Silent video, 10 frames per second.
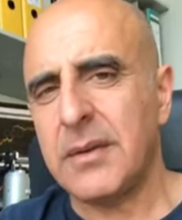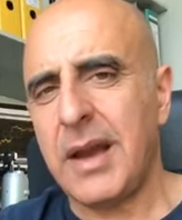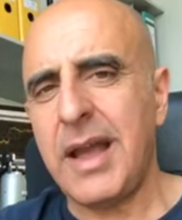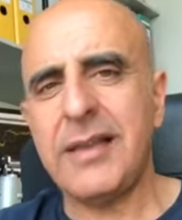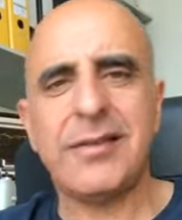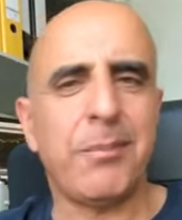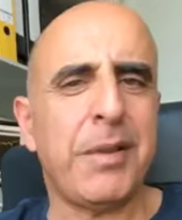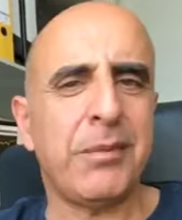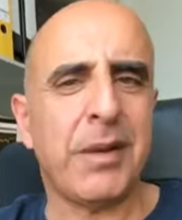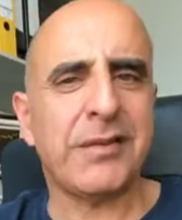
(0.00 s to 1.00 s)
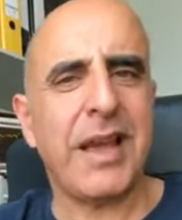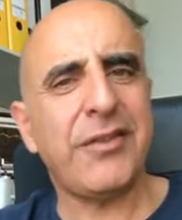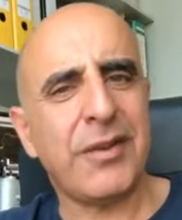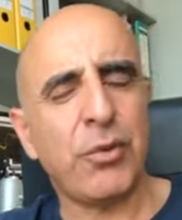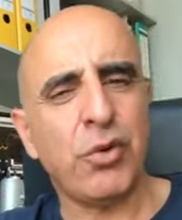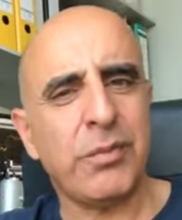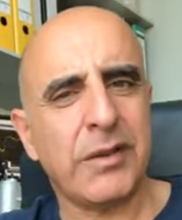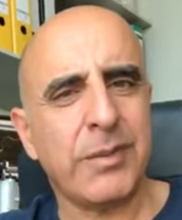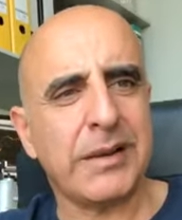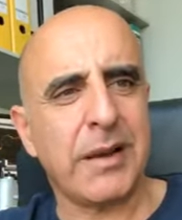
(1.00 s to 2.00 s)
I had some bad months, I had some good months,
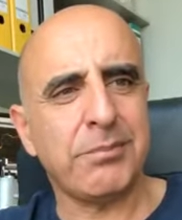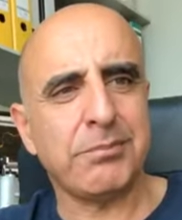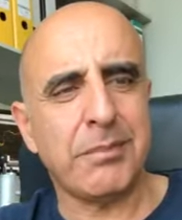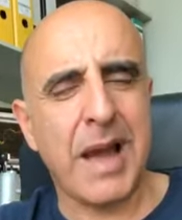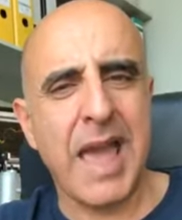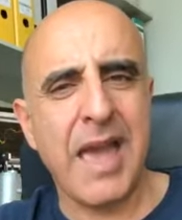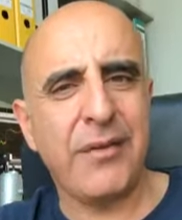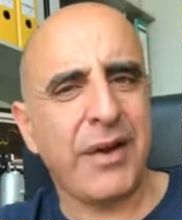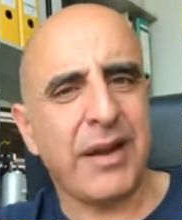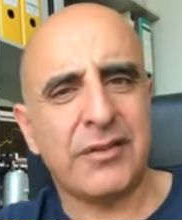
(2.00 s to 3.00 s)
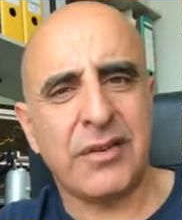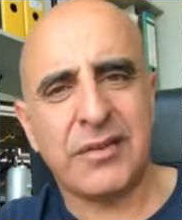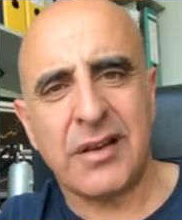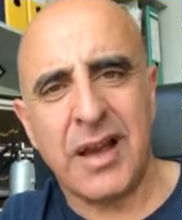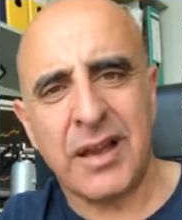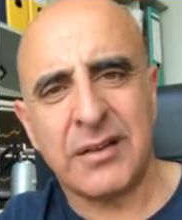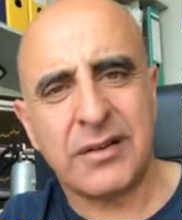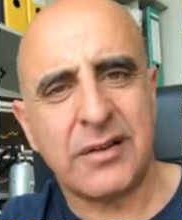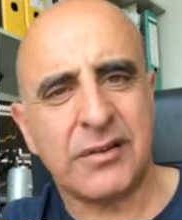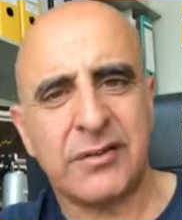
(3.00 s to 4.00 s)
but um, my average is like
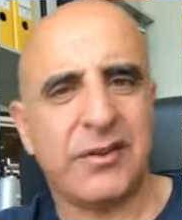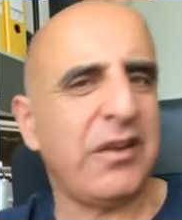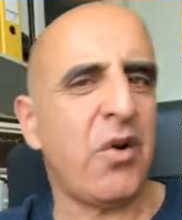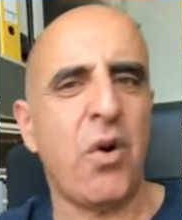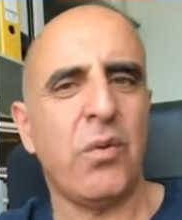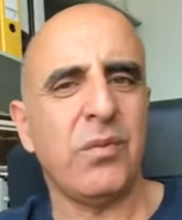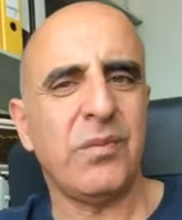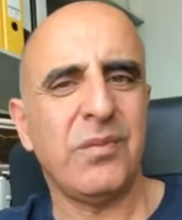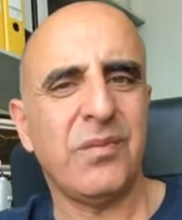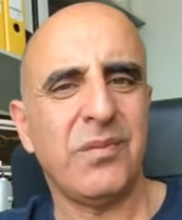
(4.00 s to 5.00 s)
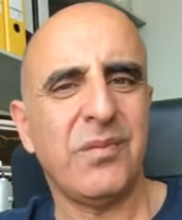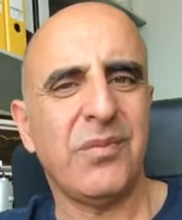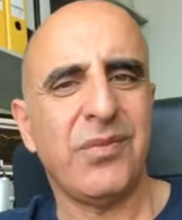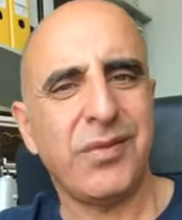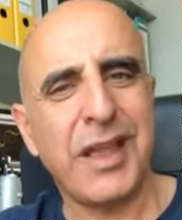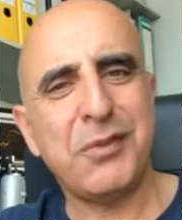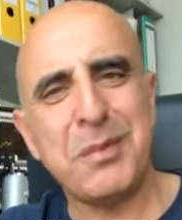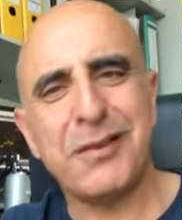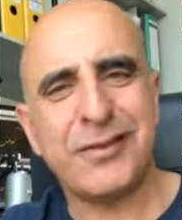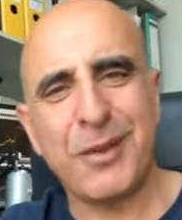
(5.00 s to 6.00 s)
zero. That
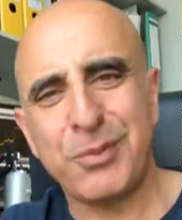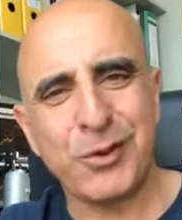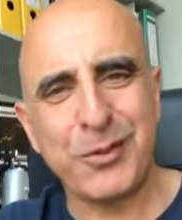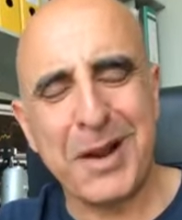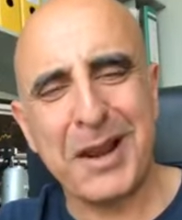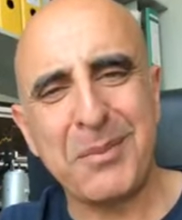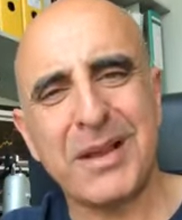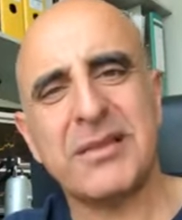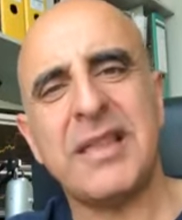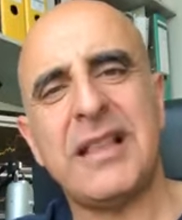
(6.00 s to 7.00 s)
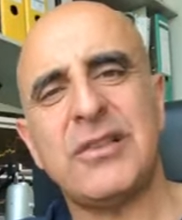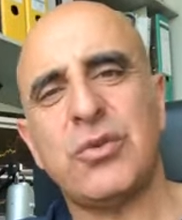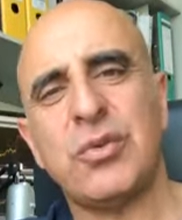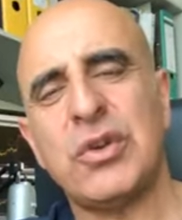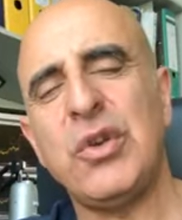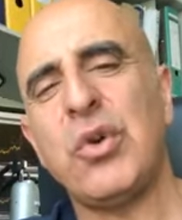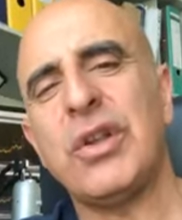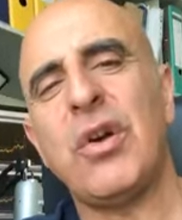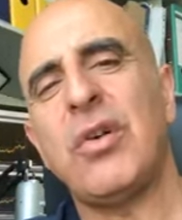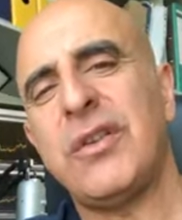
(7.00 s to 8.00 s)
means stop losing money, but that you can
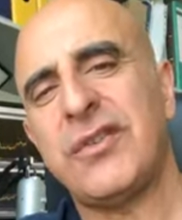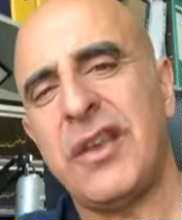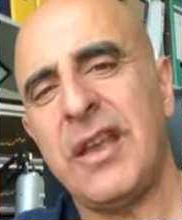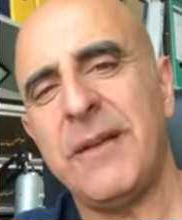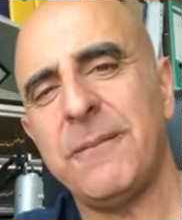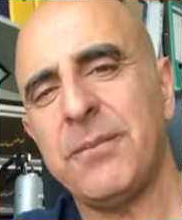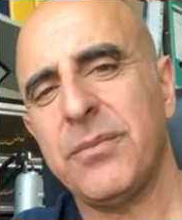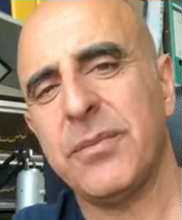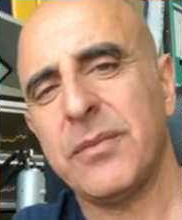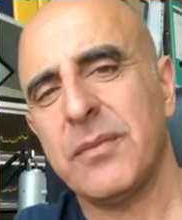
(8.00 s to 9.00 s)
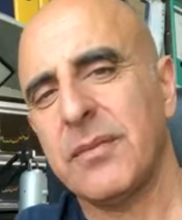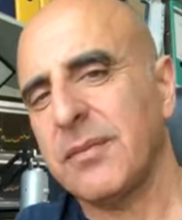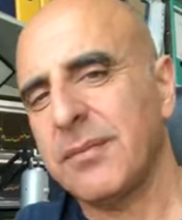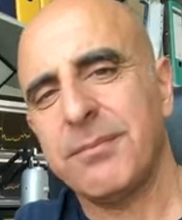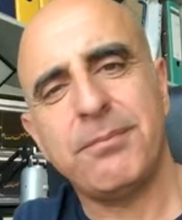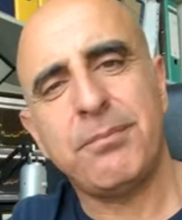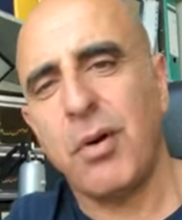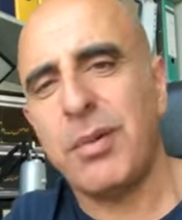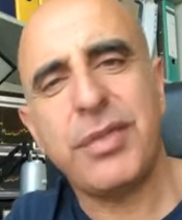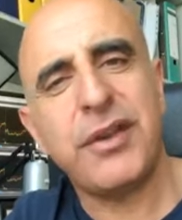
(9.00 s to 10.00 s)
only see
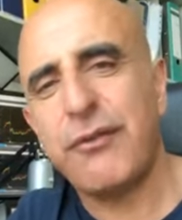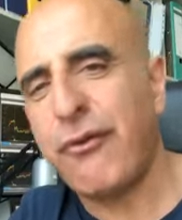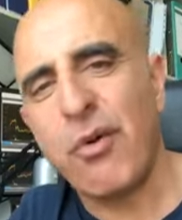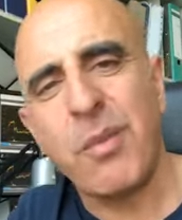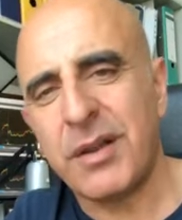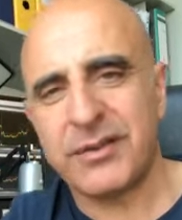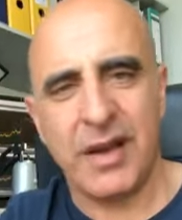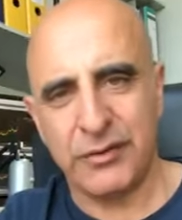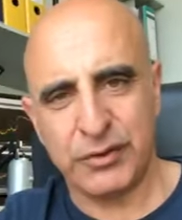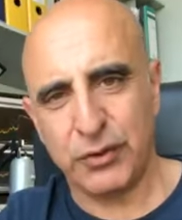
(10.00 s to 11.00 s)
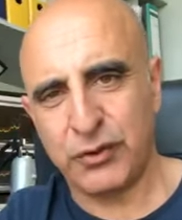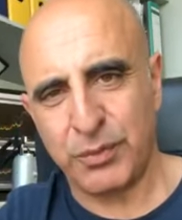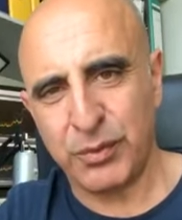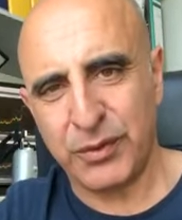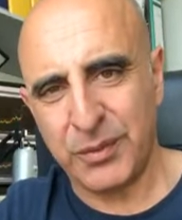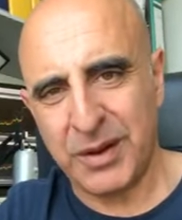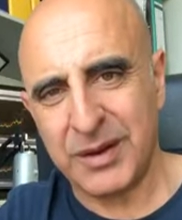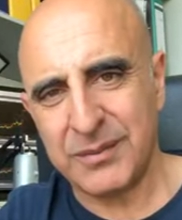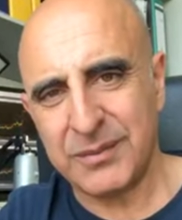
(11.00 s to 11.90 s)
probably three, four months after you stop losing money.